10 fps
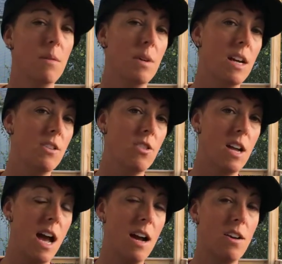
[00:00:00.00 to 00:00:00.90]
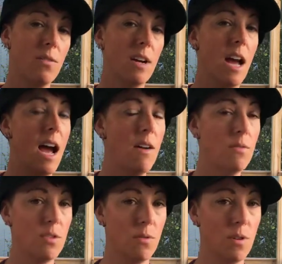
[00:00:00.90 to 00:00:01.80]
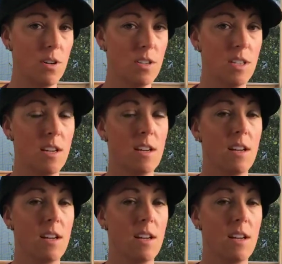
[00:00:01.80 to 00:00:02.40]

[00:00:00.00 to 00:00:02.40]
because your cat going outdoors,